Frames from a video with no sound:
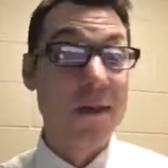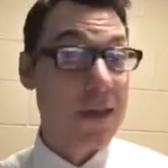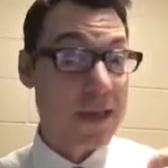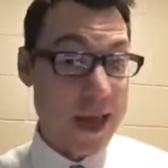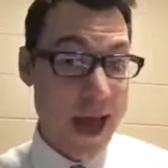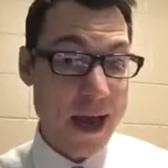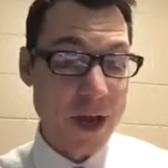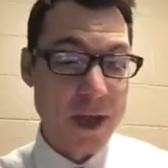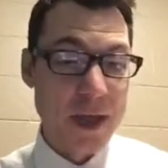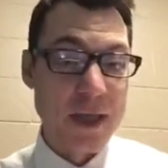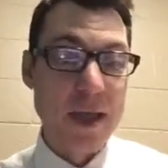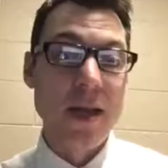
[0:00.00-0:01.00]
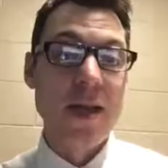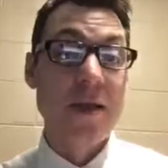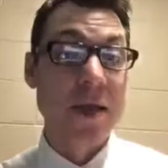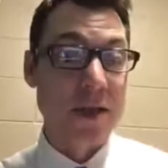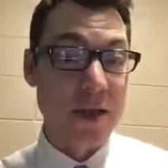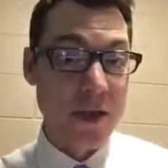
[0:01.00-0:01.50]
these actions,
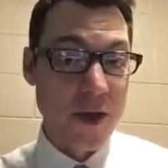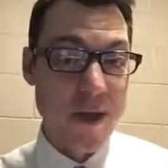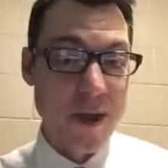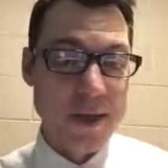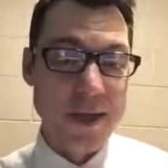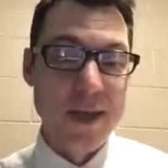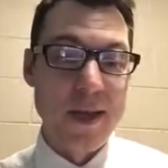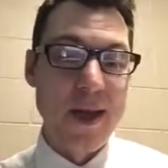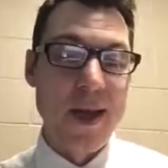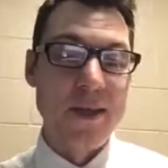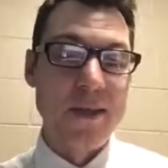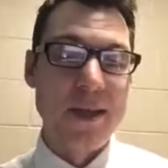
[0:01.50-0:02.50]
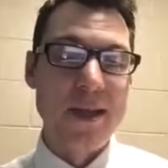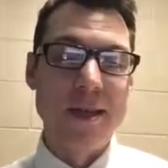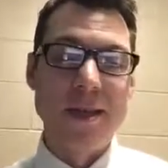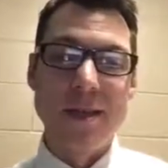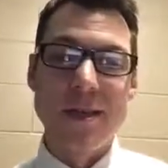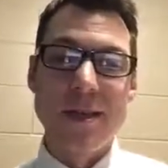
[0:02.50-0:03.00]
these thoughts, and
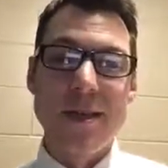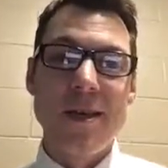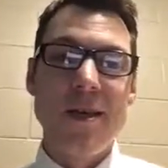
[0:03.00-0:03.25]
these